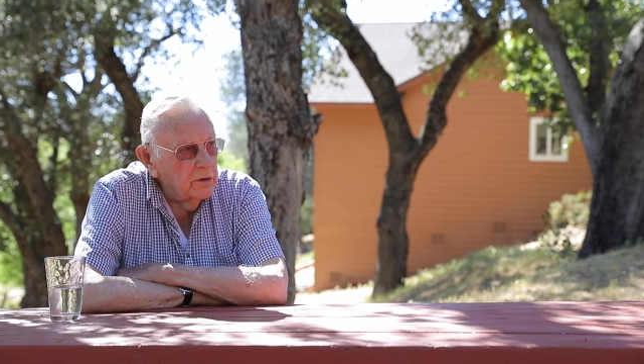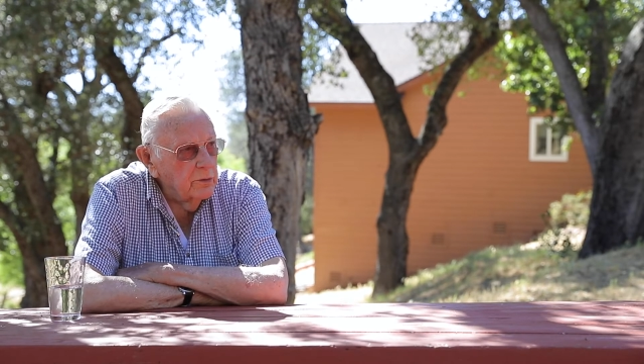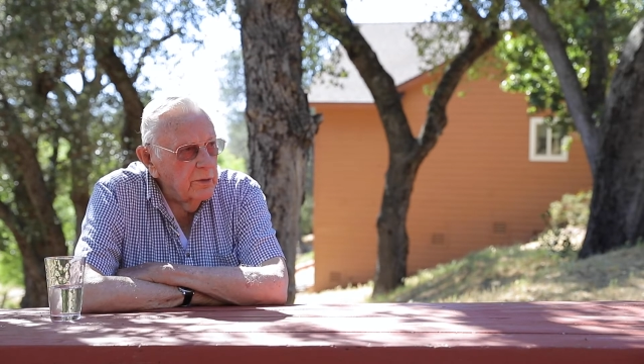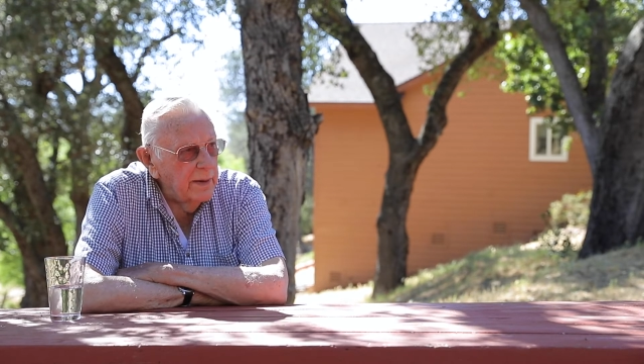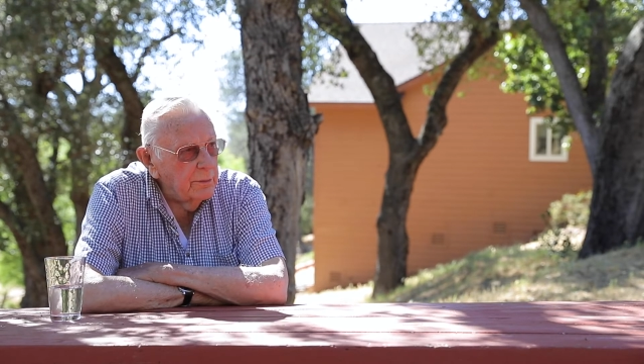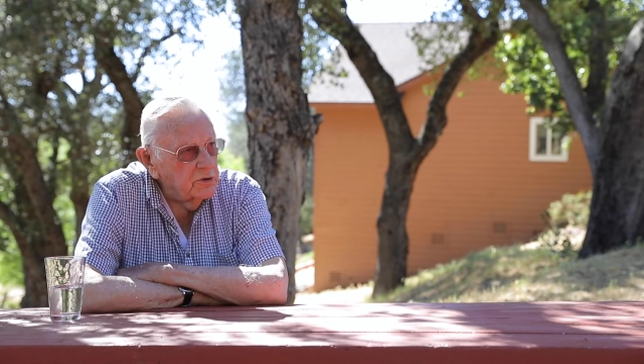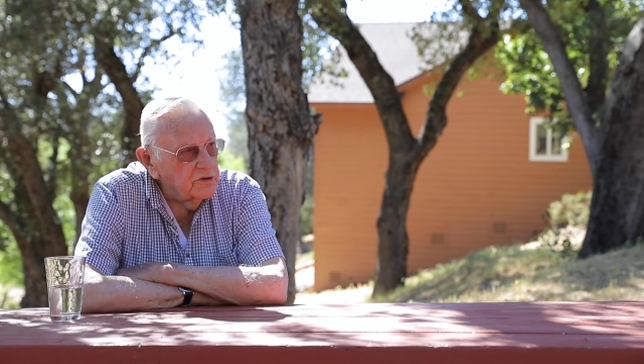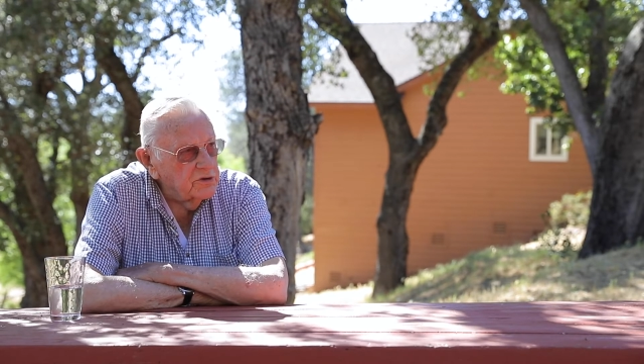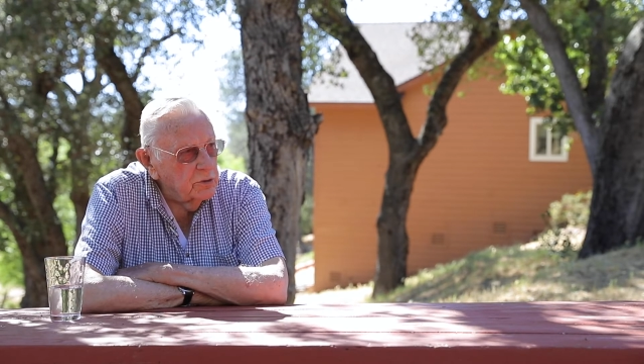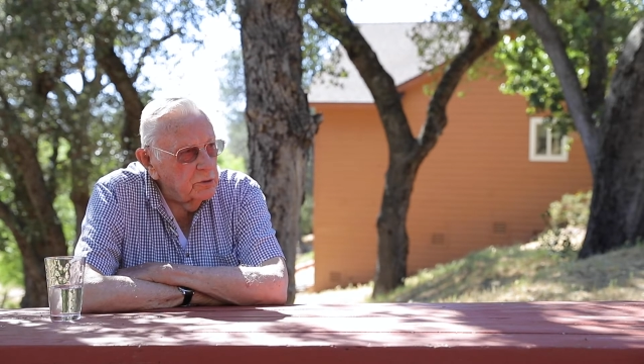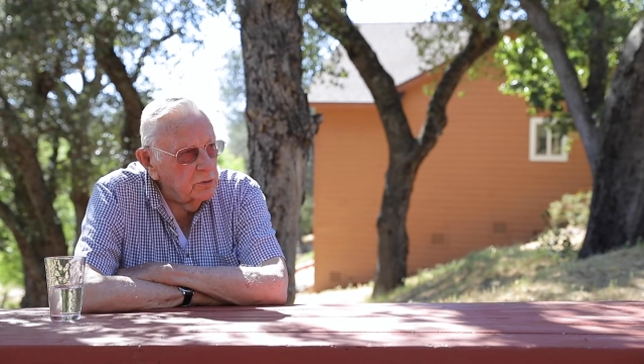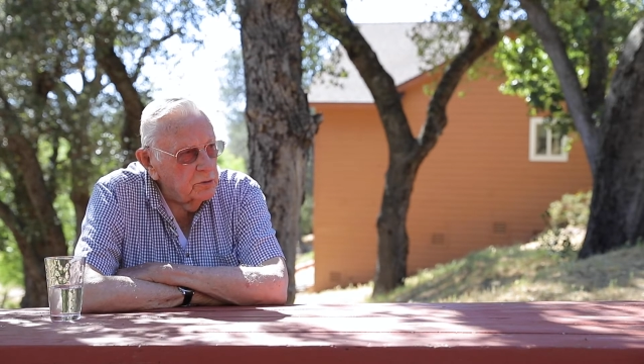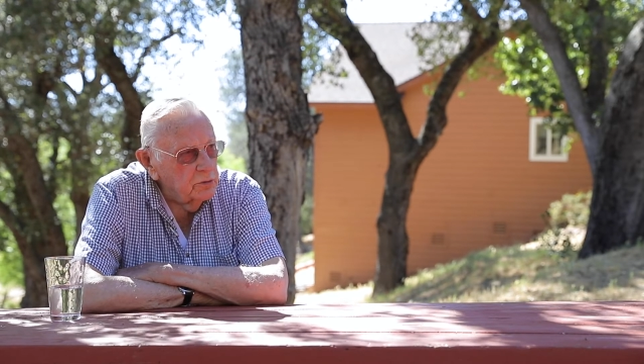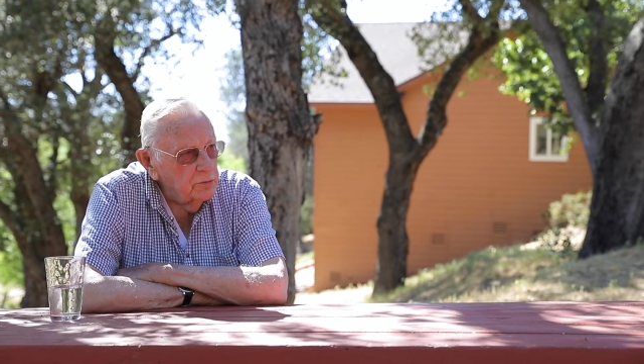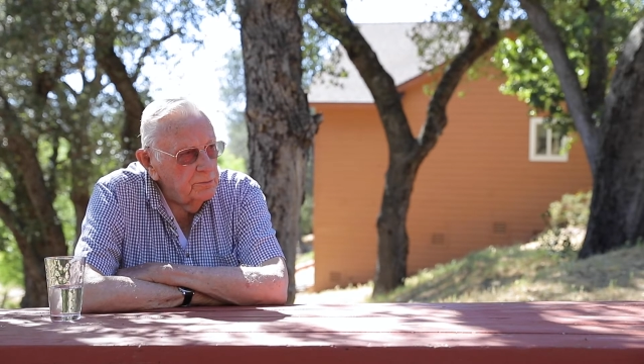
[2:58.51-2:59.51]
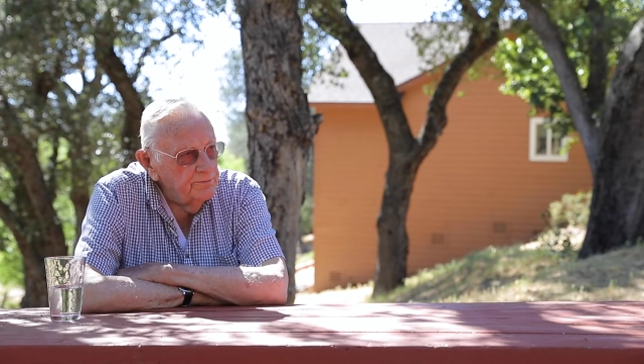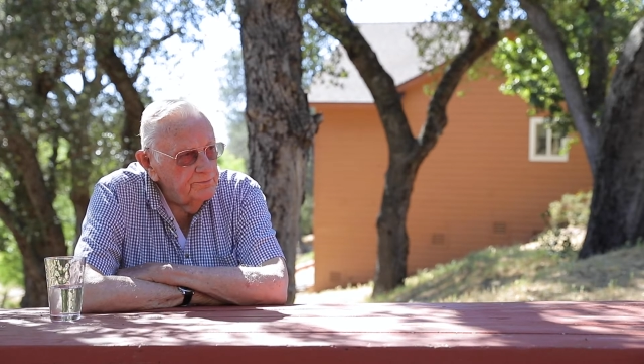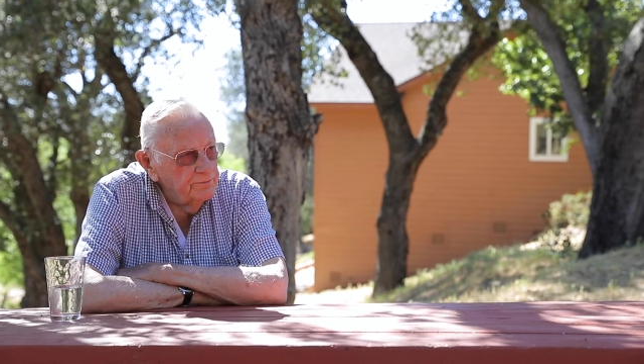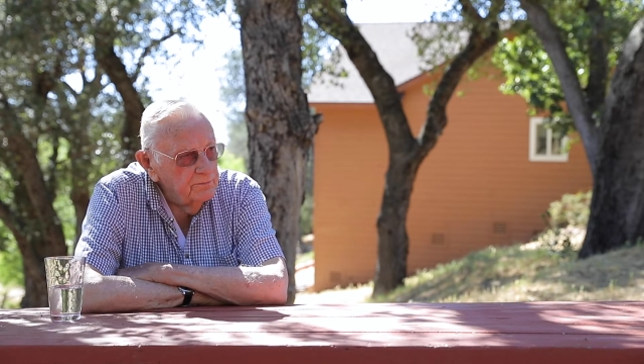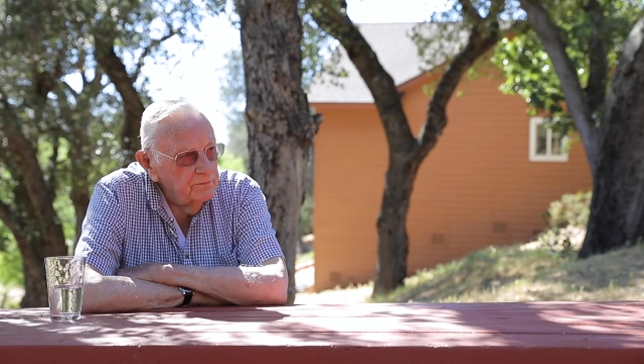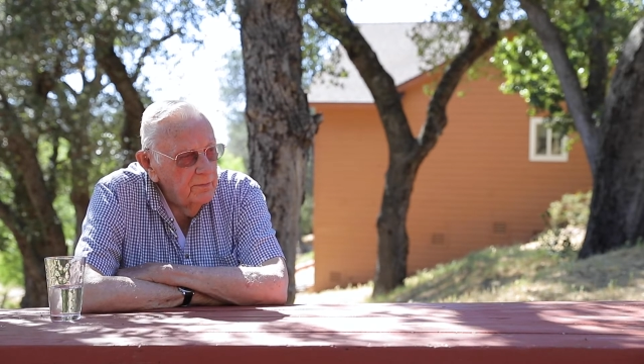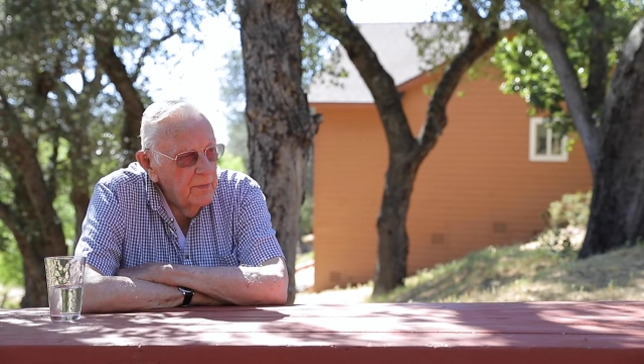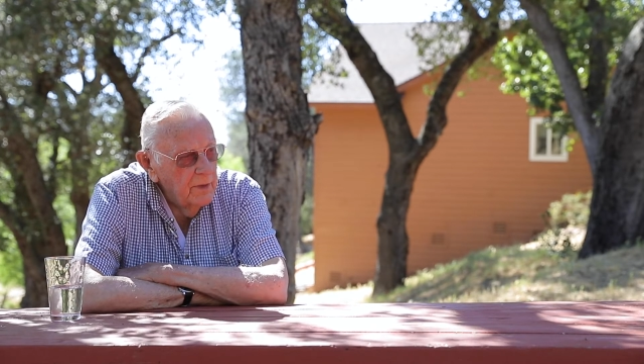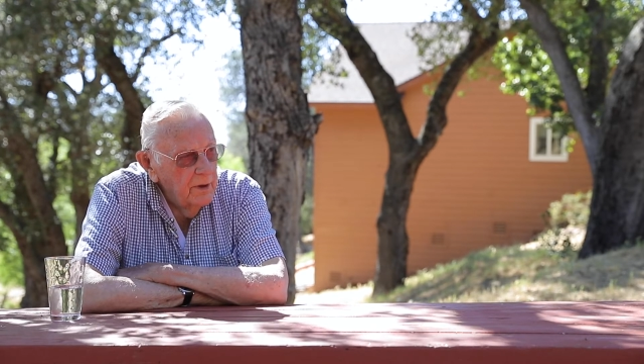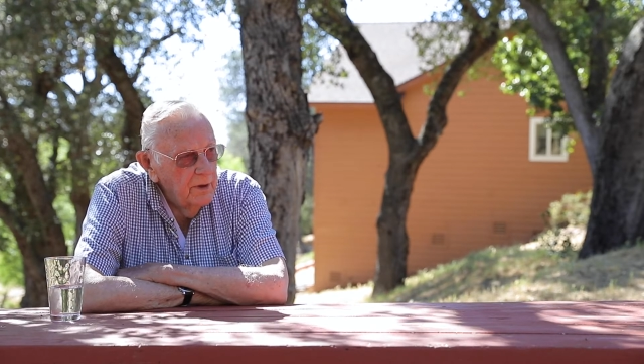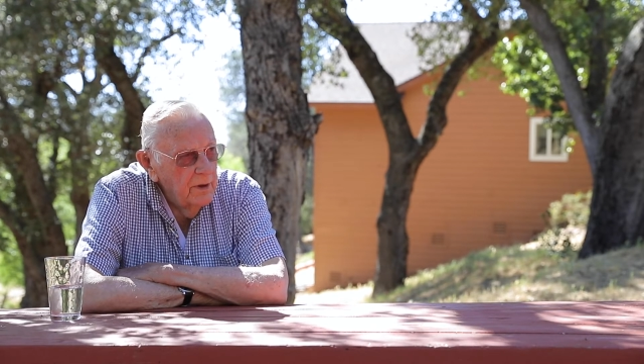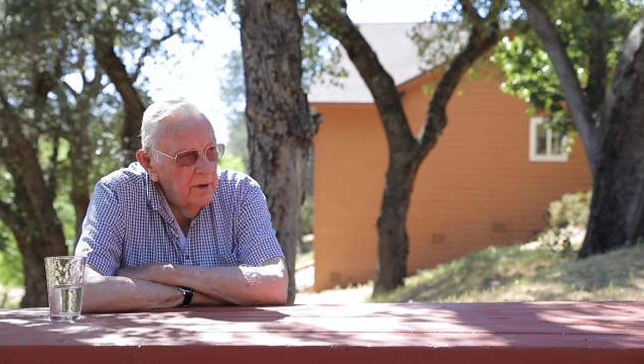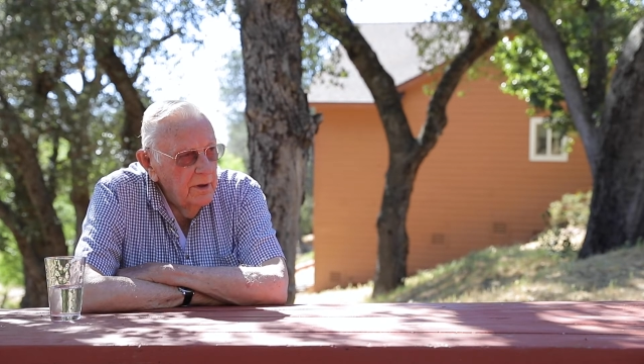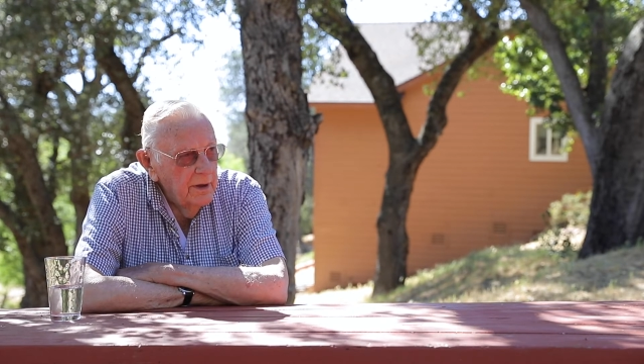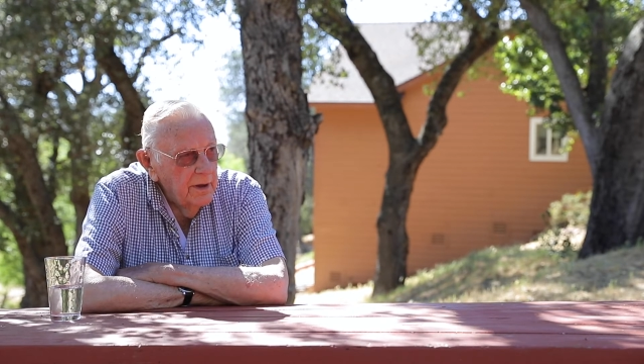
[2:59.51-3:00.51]
Grammar School,
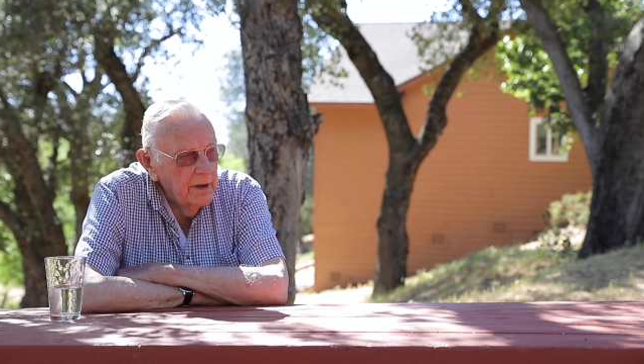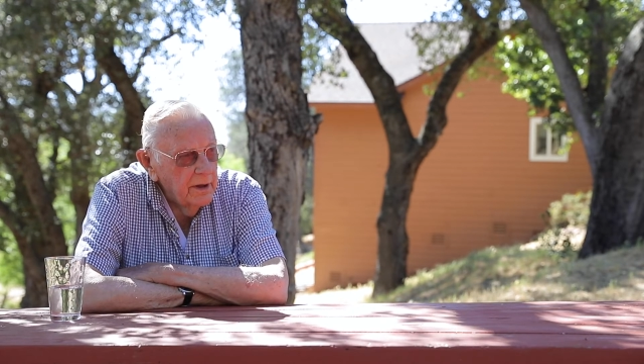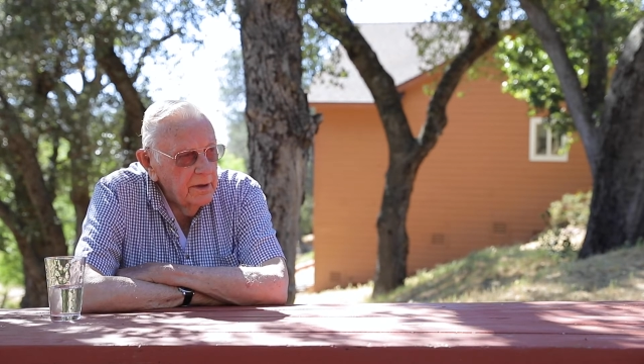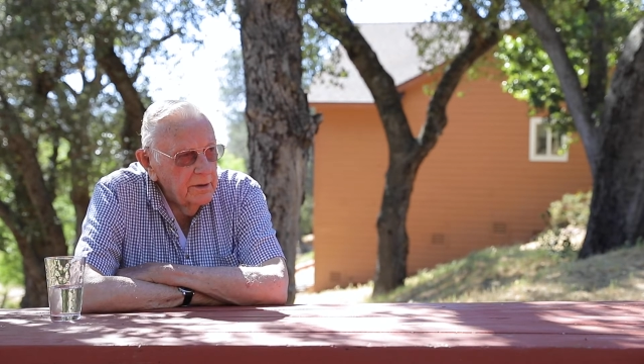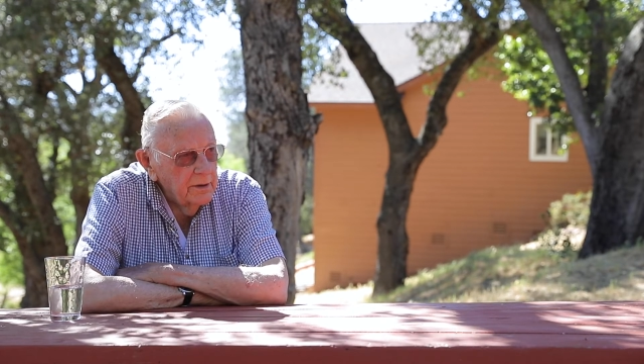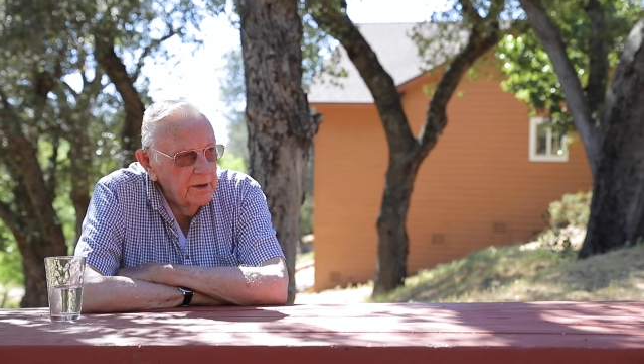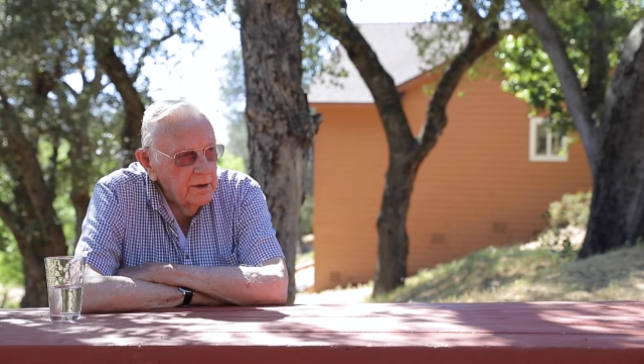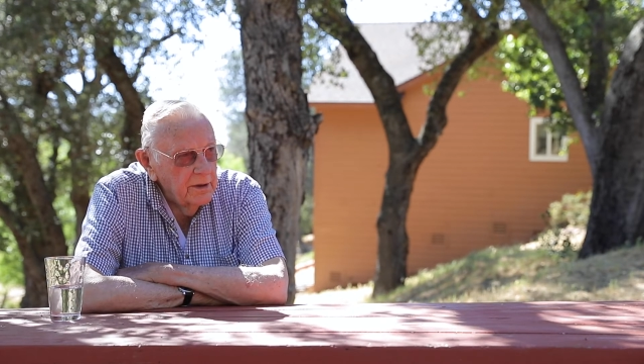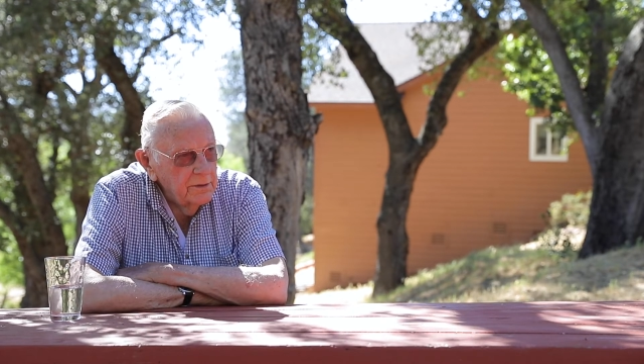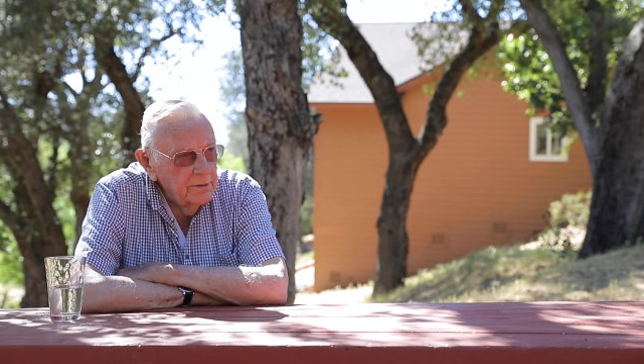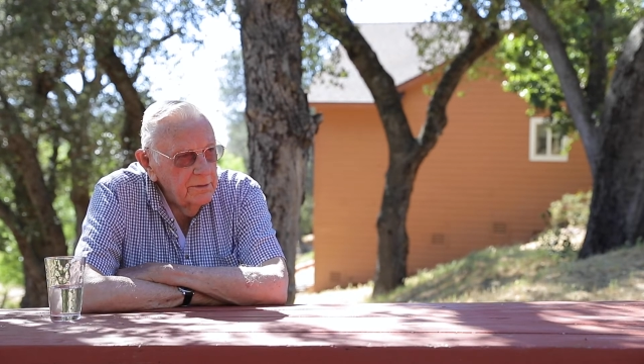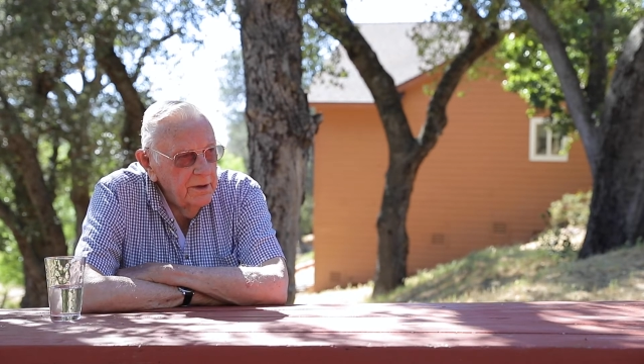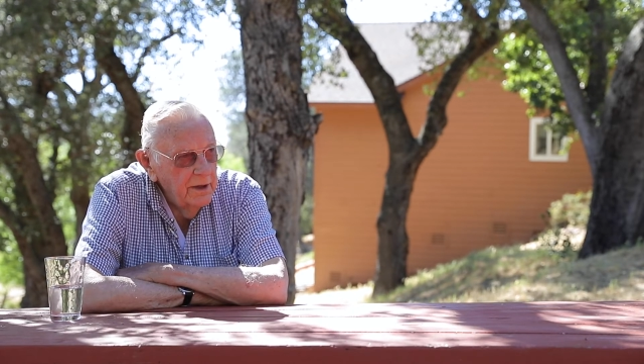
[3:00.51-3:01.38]
and uh,